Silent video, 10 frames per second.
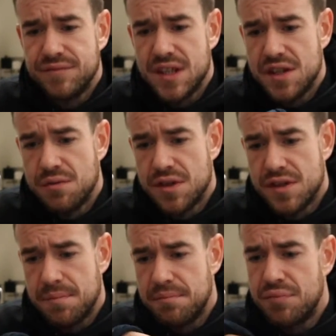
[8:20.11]
These
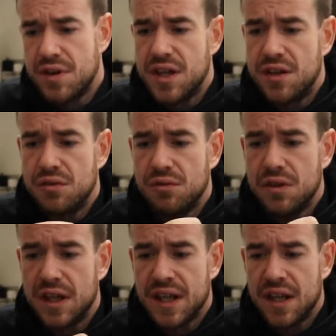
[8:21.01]
ones are pretty
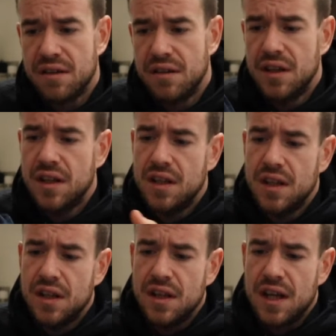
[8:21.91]
cool. Again,
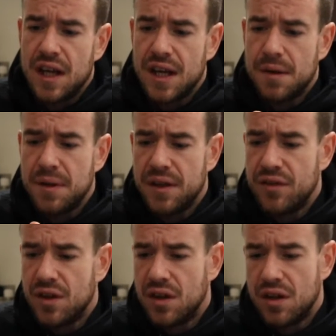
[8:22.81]
I had a bit
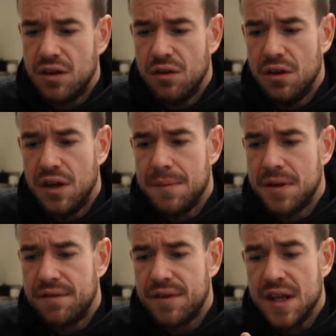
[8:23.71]
of a
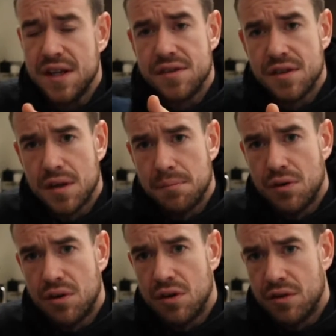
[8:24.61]
Lululemon phase, so I
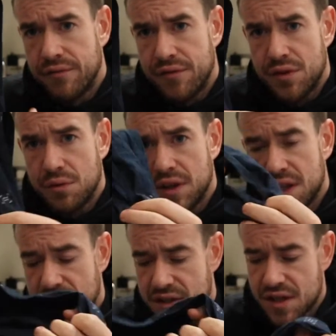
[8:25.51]
bought a few of
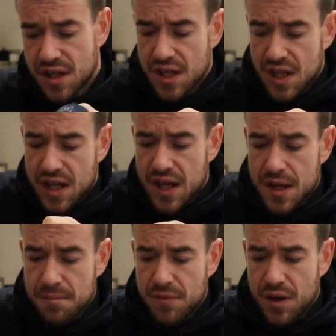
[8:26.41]
these.
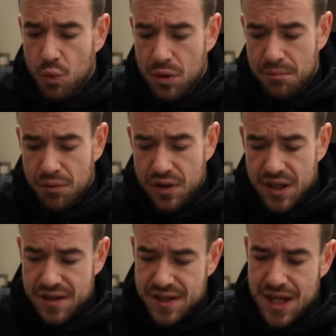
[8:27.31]
At one point
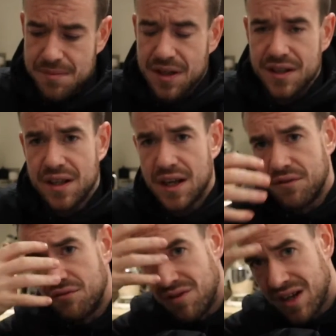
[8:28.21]
in time, I did
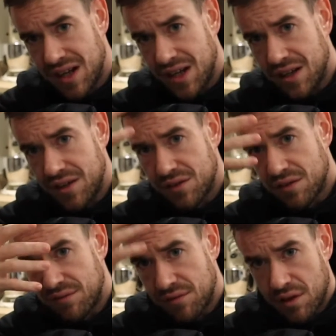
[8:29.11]
have really sort
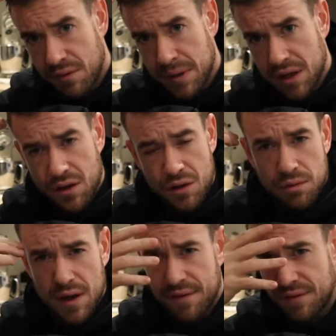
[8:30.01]
of a big
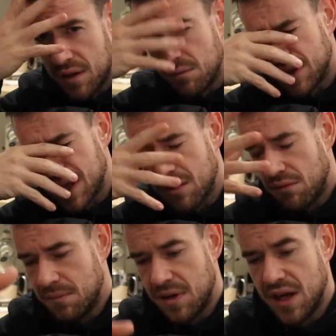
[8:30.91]
quiff and it was getting
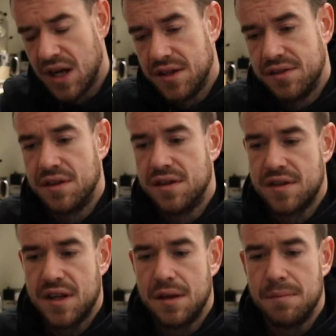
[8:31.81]
all in my eyes, so I
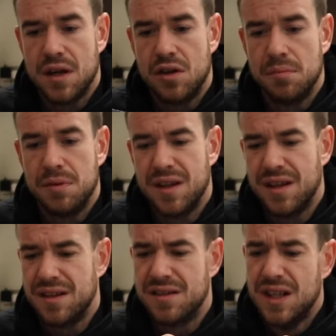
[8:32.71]
decided to buy a couple of
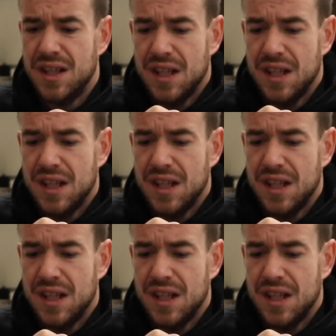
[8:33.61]
these.